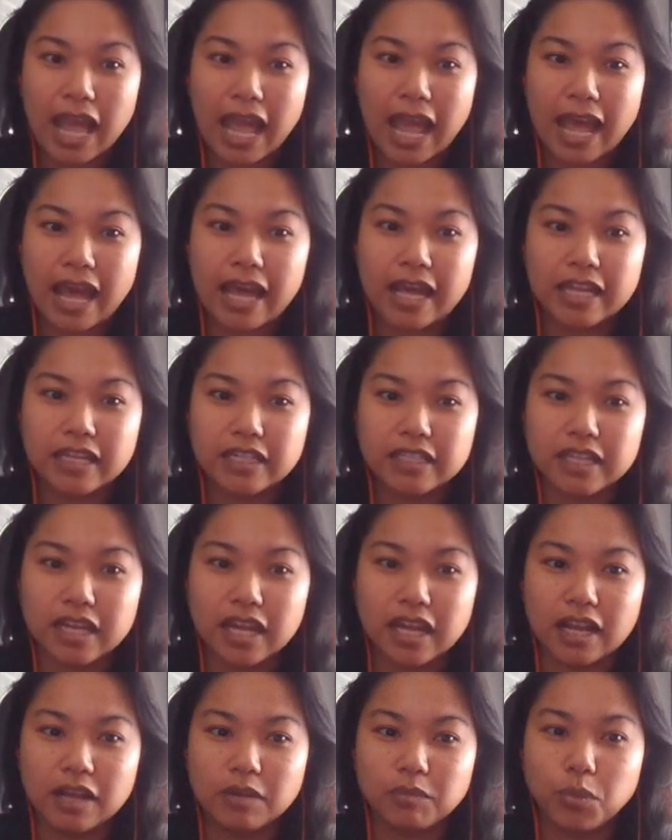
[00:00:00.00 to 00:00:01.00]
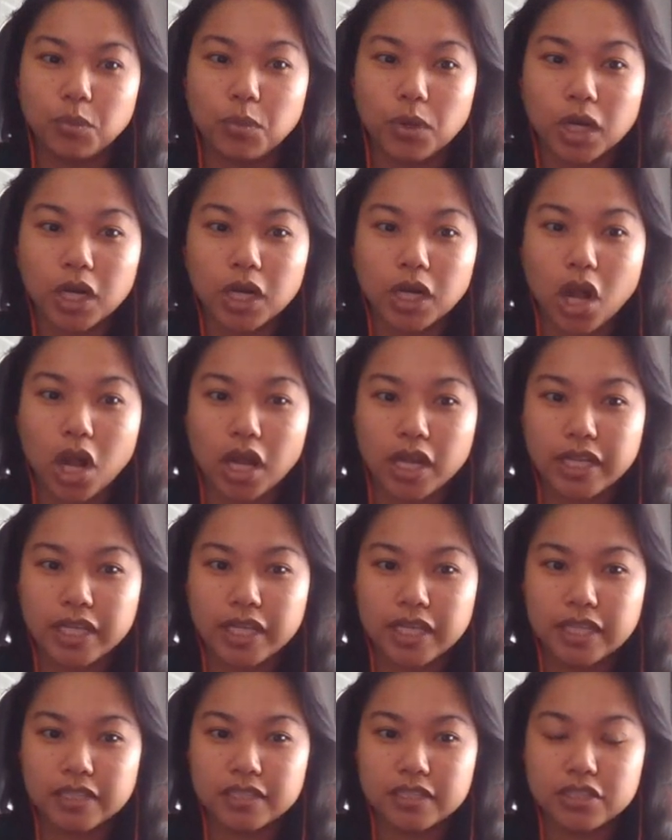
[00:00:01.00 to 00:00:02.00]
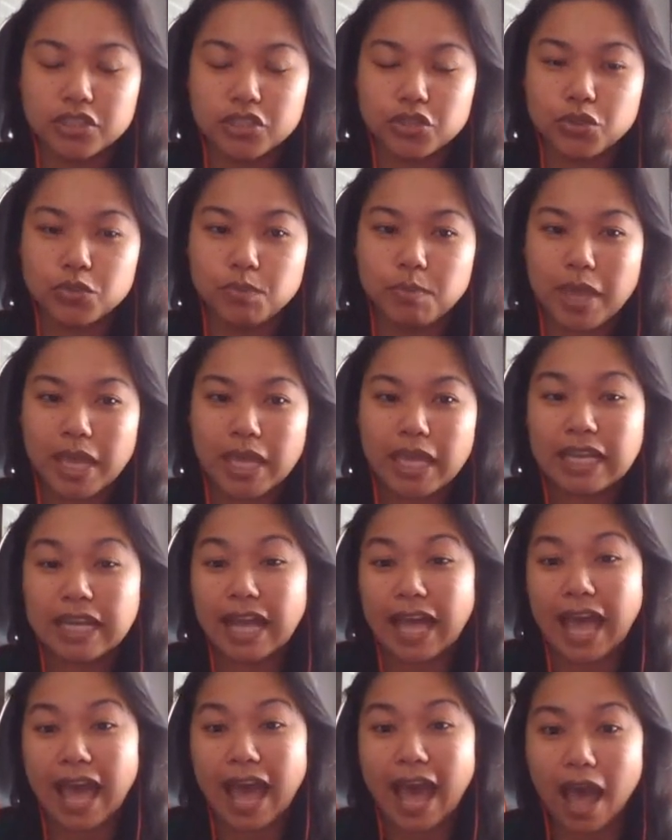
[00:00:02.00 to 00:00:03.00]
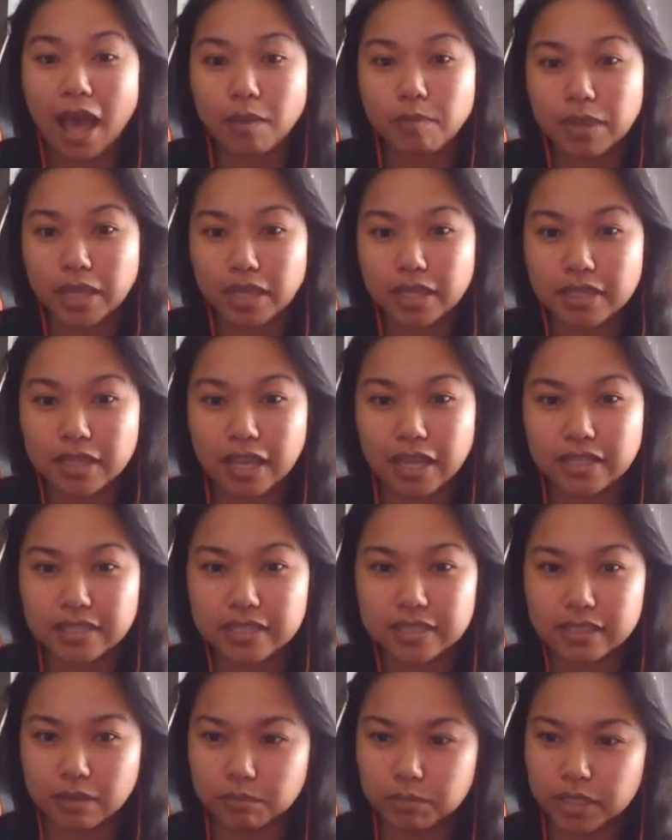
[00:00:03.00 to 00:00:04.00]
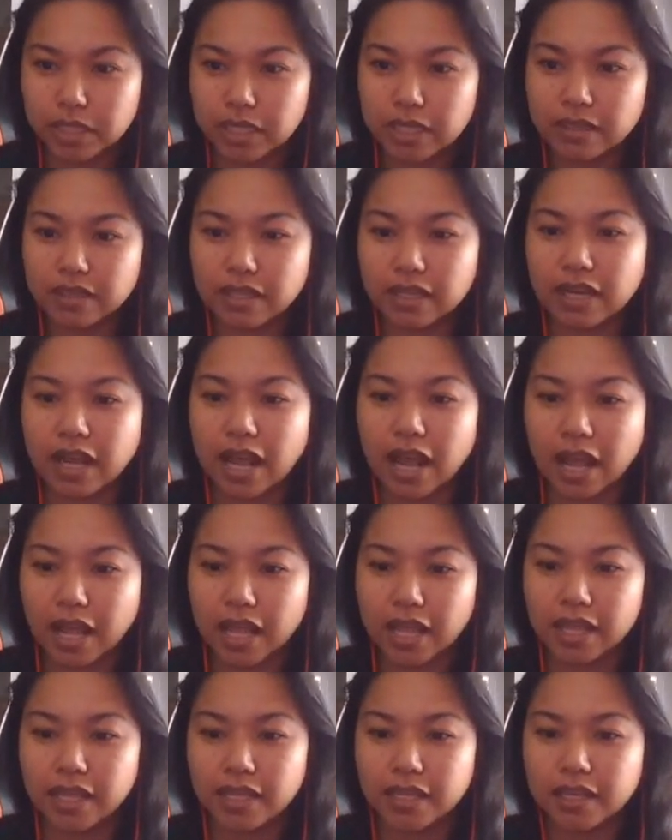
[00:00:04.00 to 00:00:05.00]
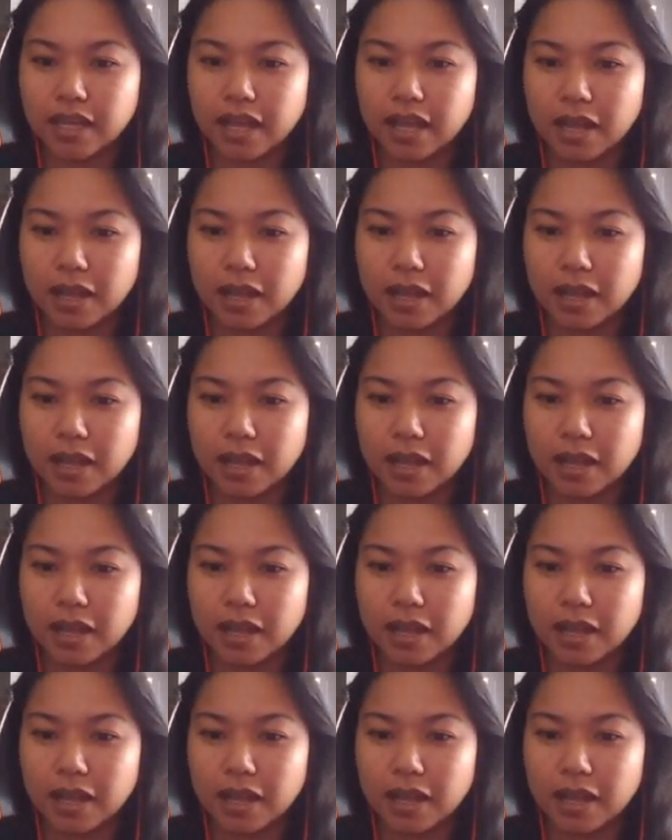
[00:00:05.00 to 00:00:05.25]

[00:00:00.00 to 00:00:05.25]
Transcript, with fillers: and work on it to make it a habit and something that I